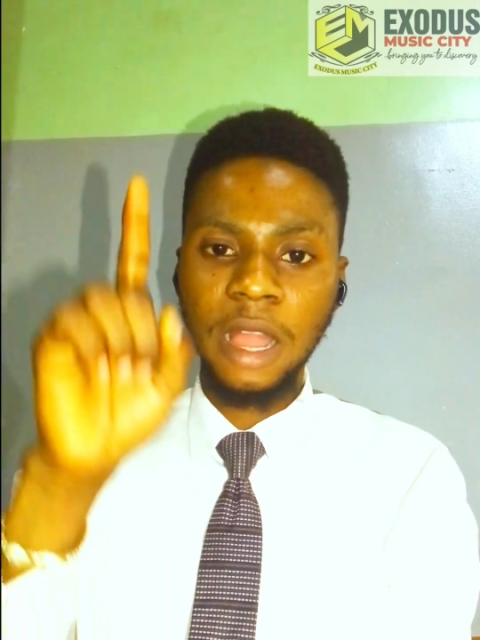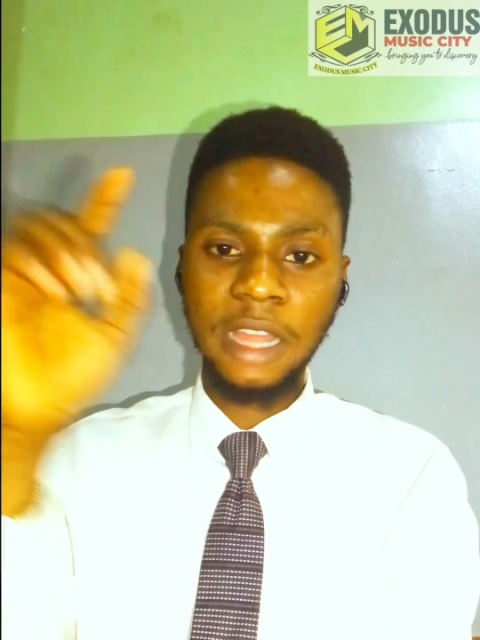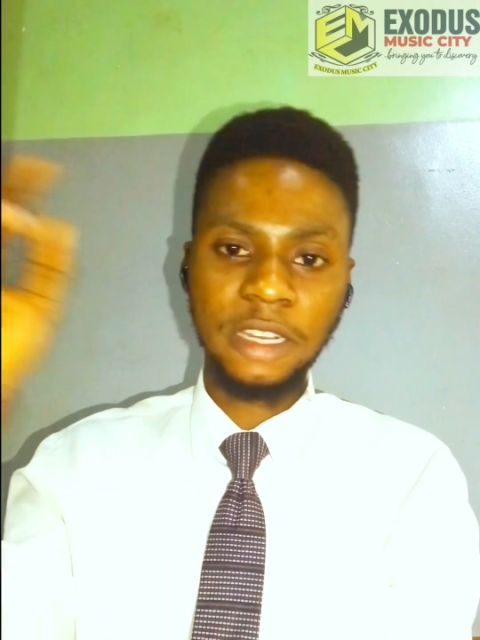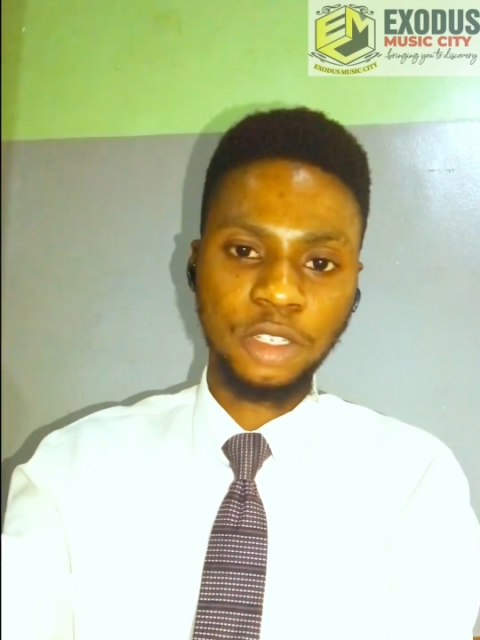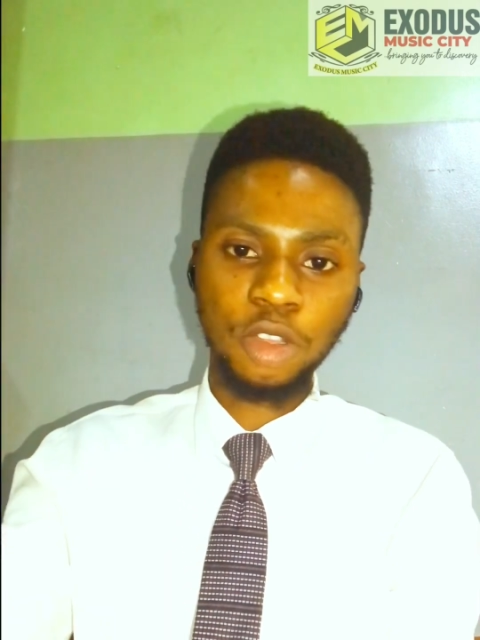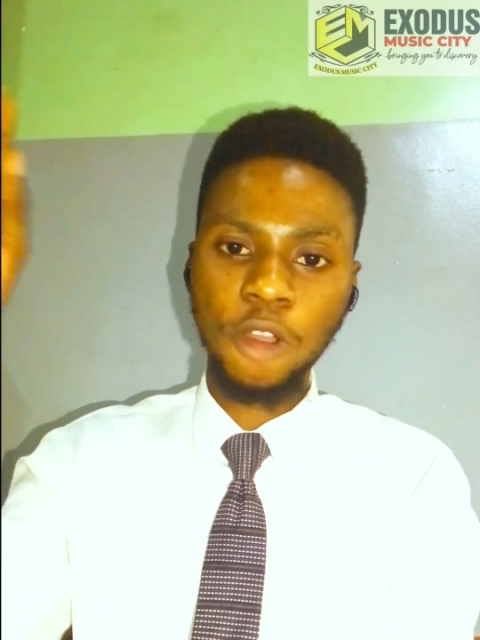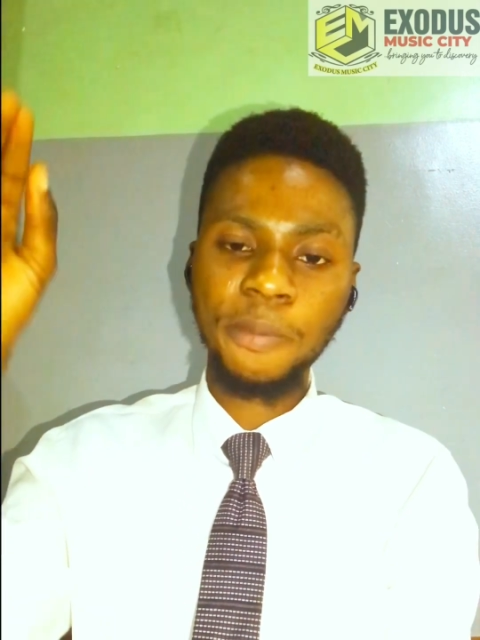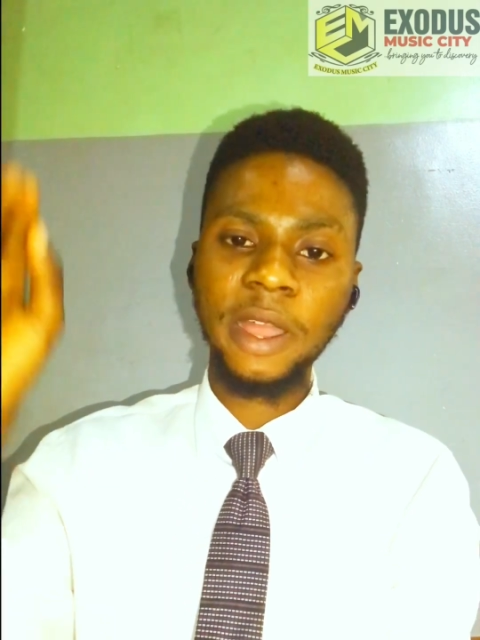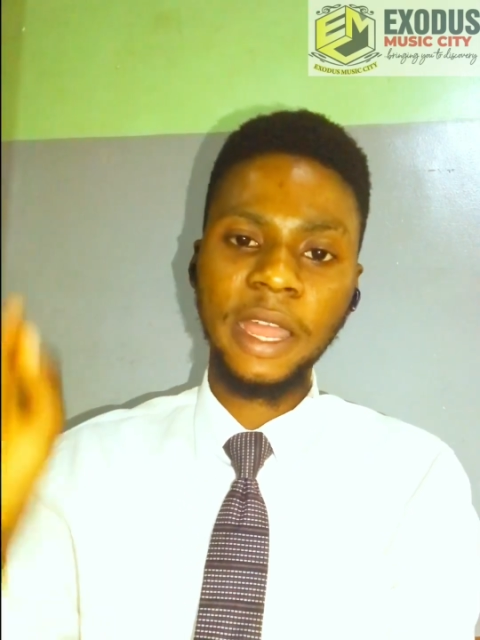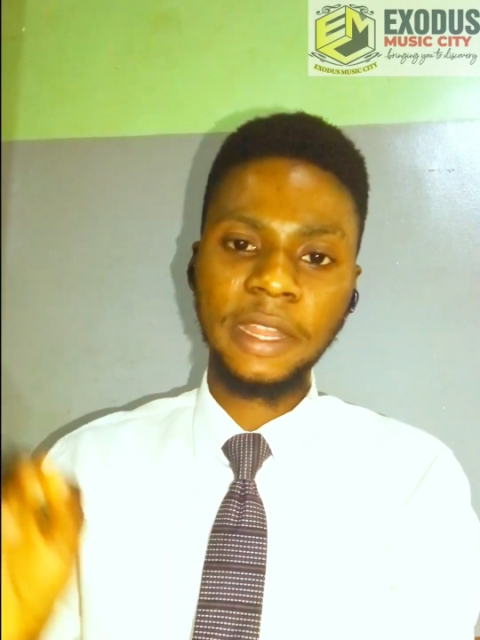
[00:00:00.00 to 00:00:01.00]
at the
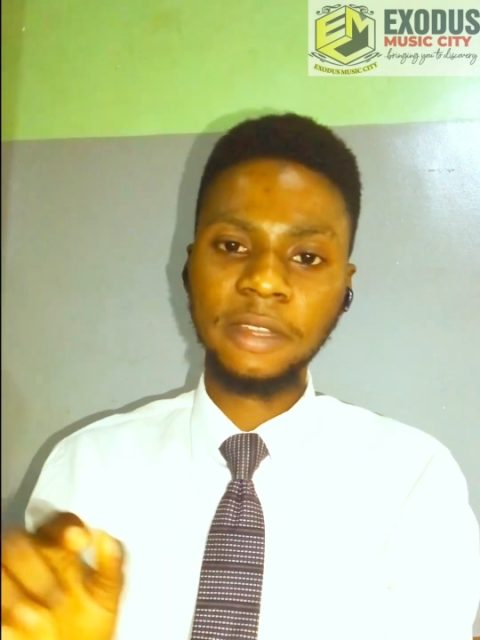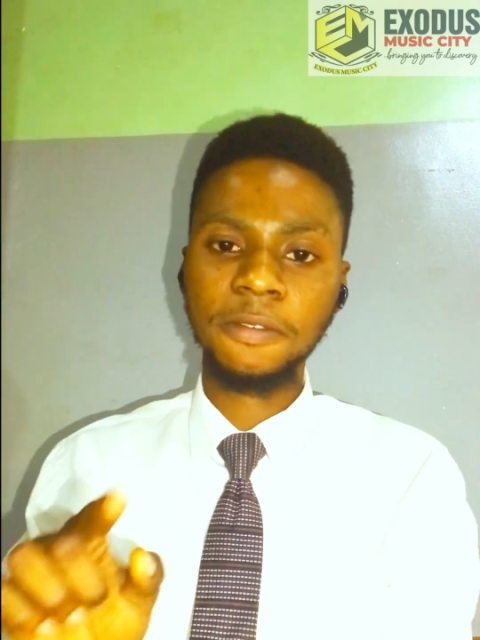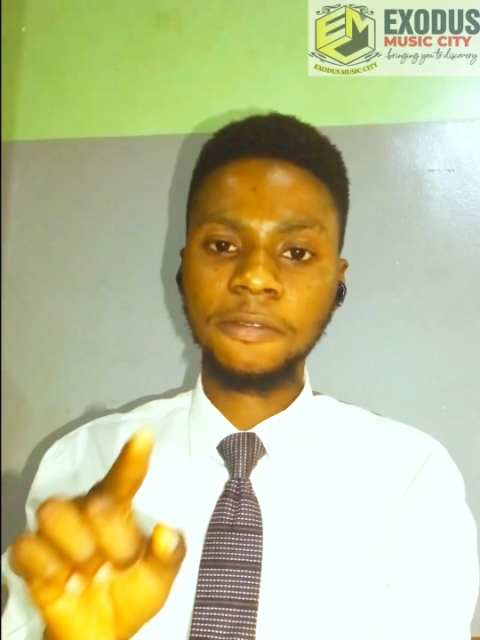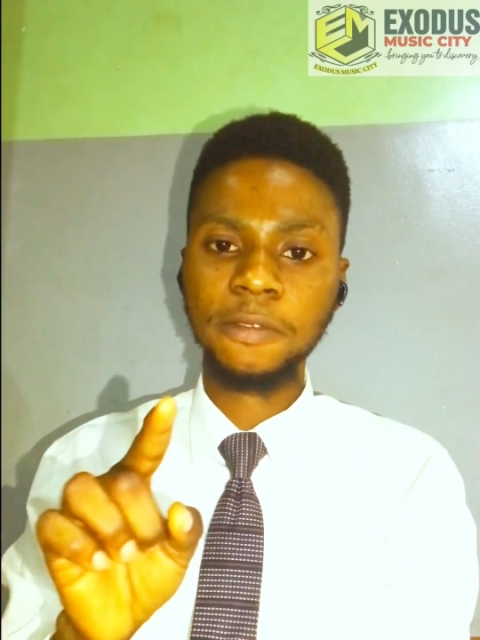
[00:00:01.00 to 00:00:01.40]
top and